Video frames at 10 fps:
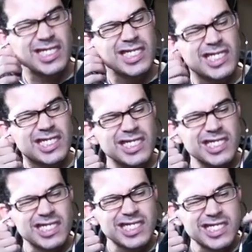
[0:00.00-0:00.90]
sound, so
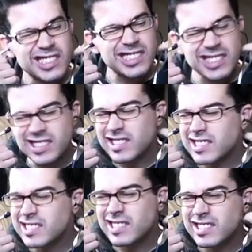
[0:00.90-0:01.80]
when you put
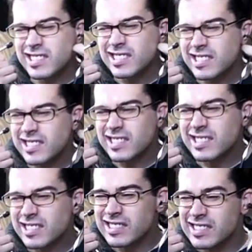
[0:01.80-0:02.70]
the
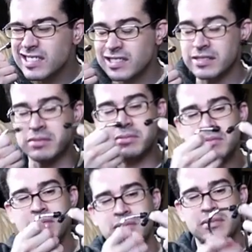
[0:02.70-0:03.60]
bell on
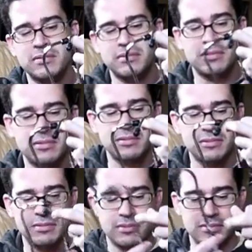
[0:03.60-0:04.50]
somebody's heart,
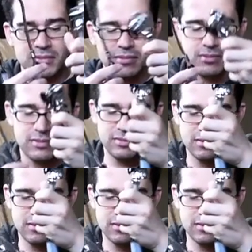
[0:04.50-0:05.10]
that's how